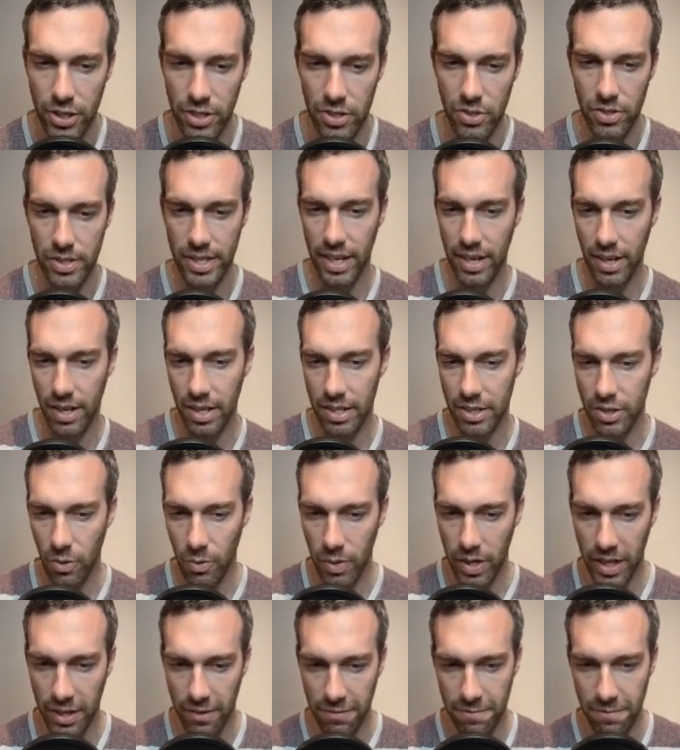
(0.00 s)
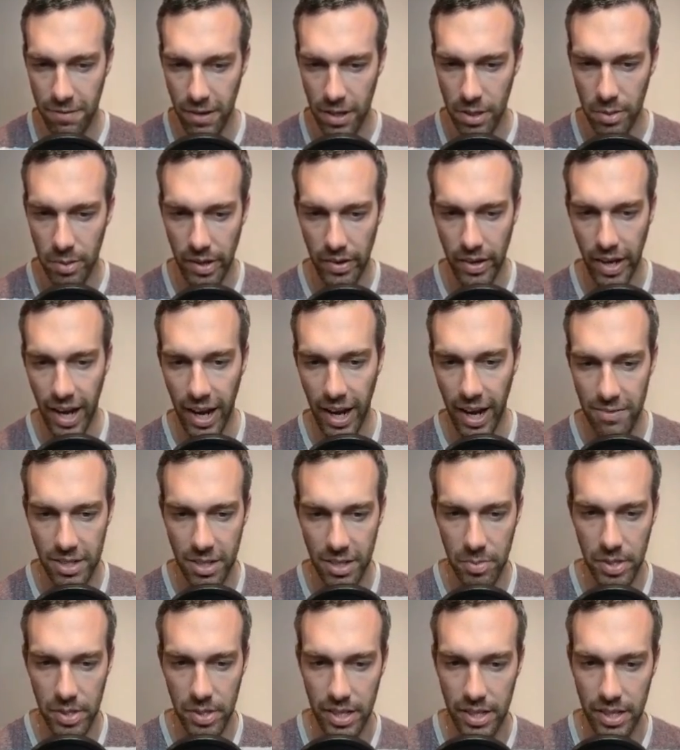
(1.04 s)
so now I don't want to get farmed down. I have to
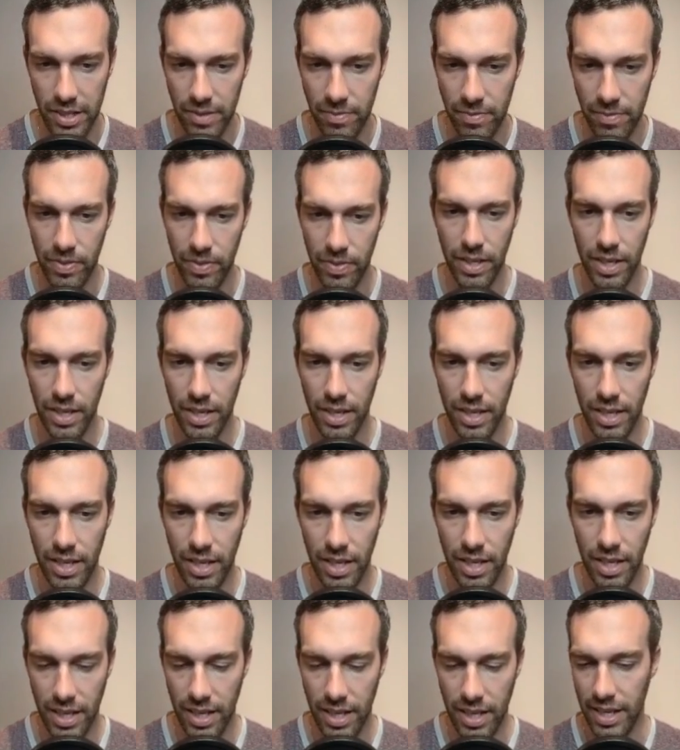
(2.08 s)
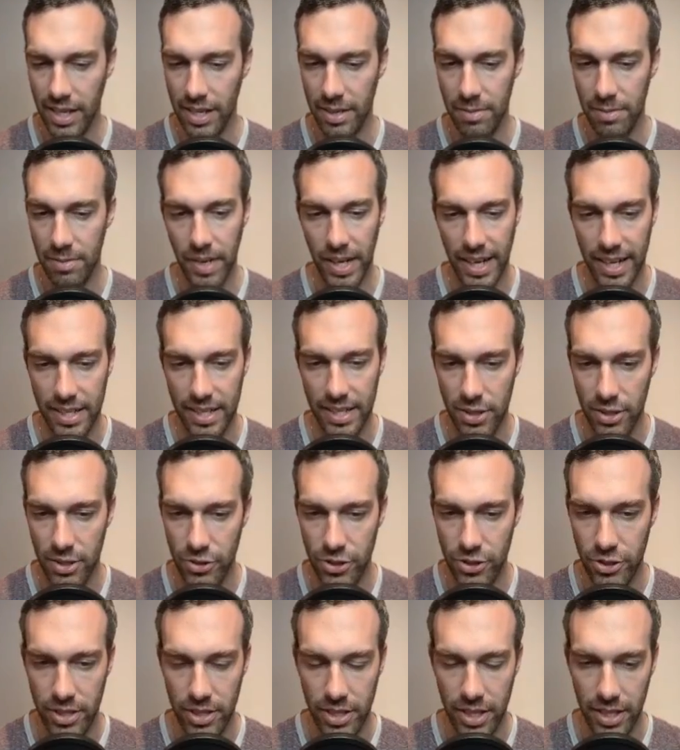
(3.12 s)
come in here. I gotta start
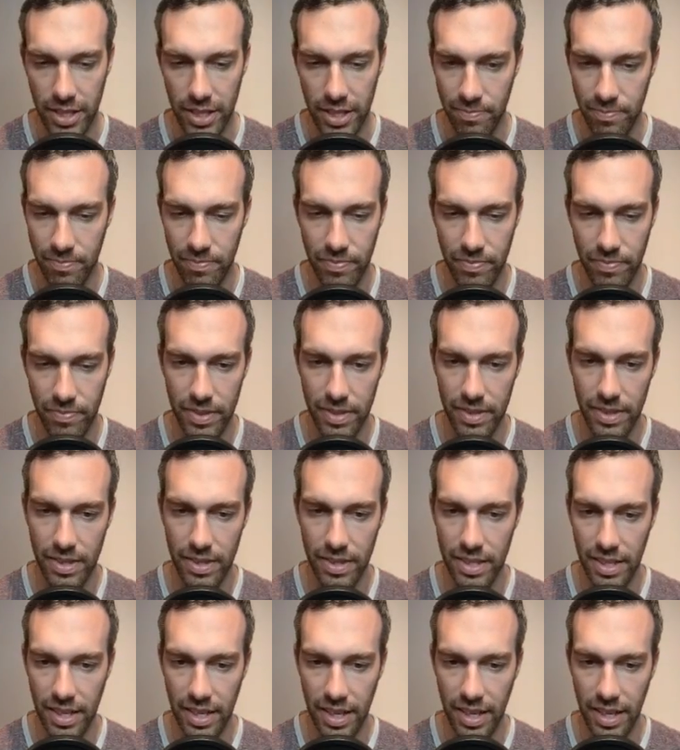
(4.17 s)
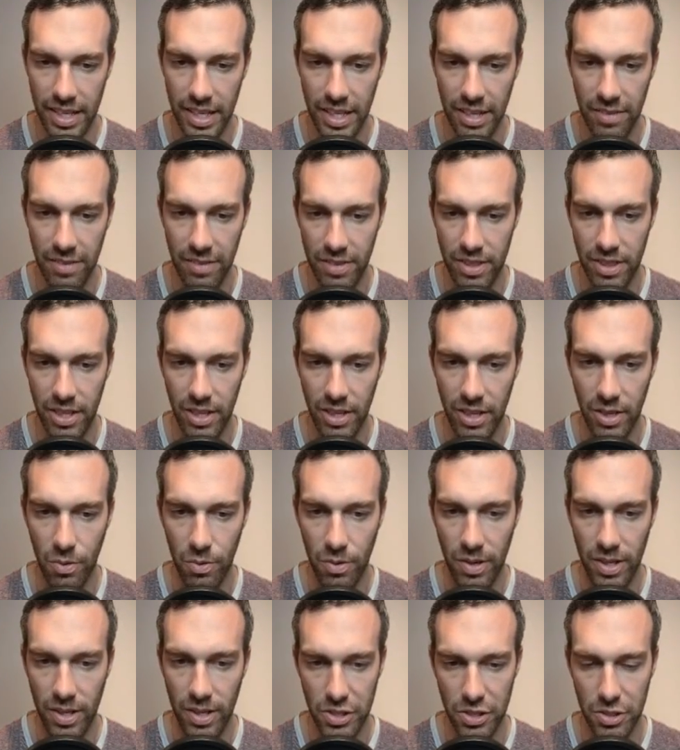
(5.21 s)
shielding, even
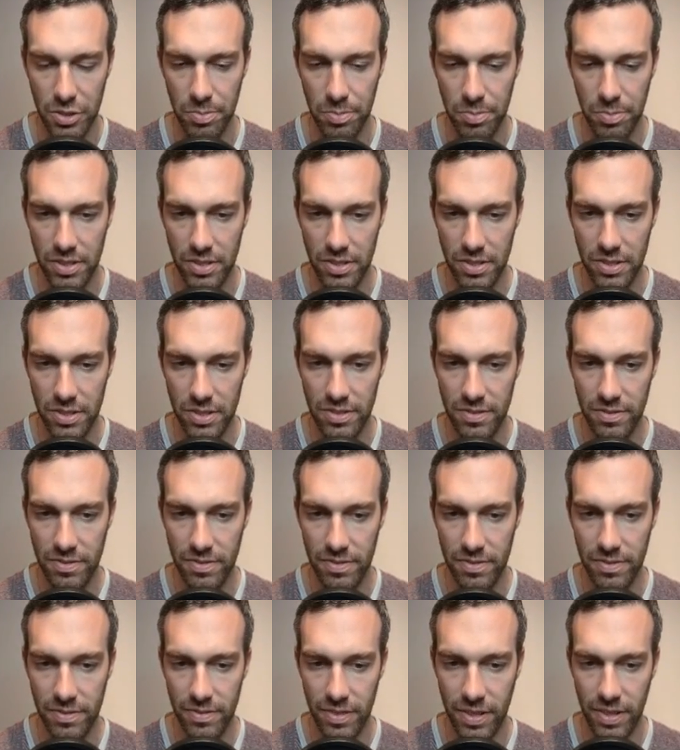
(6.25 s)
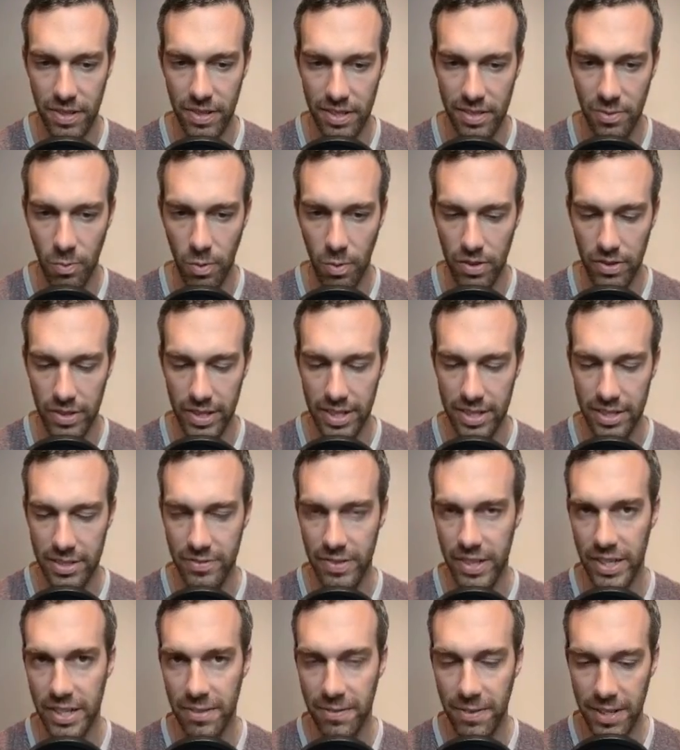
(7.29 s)
though Icicle Spear's Walrein is
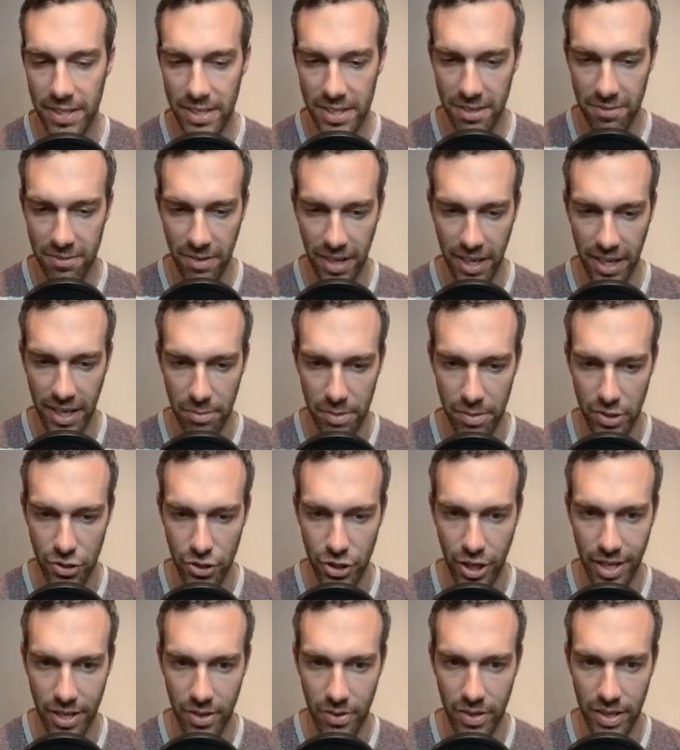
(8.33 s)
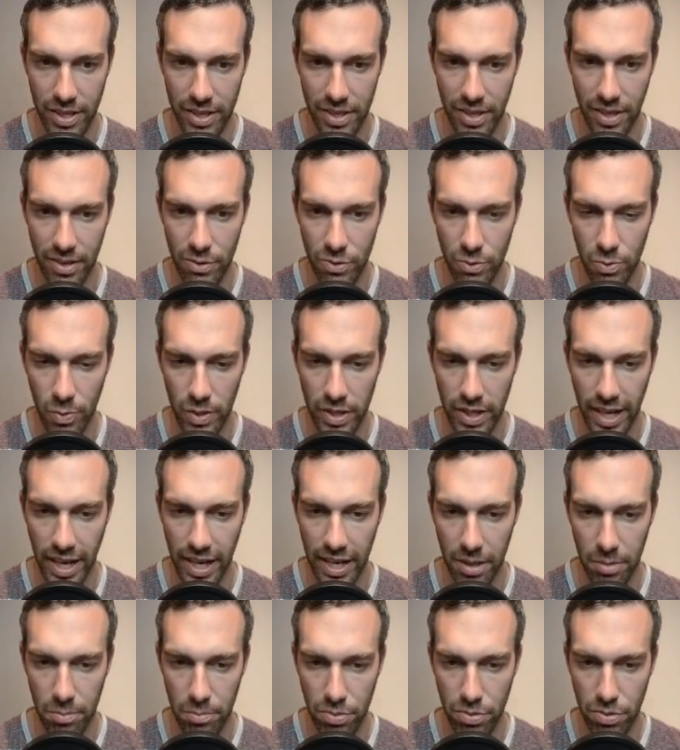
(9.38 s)
very defensive. I am a shadow, and those would add
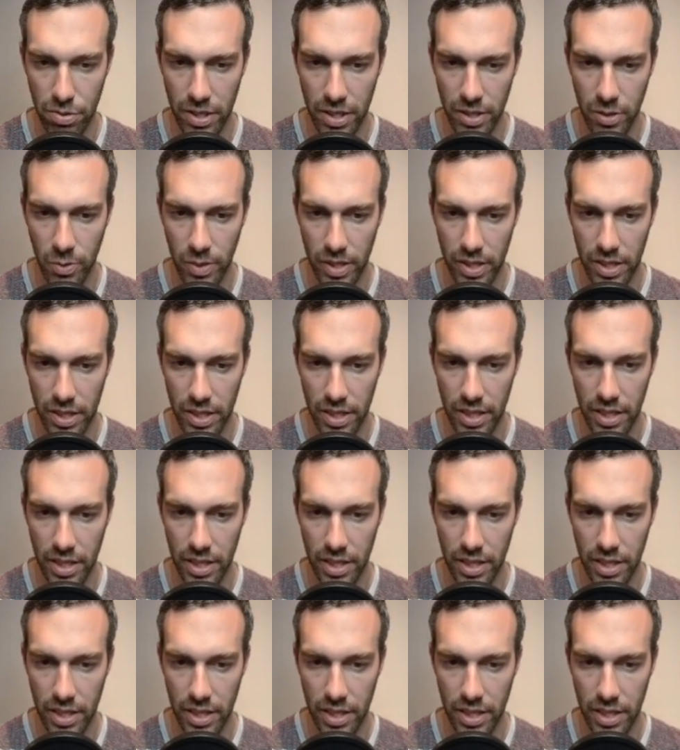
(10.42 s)
up pretty quickly.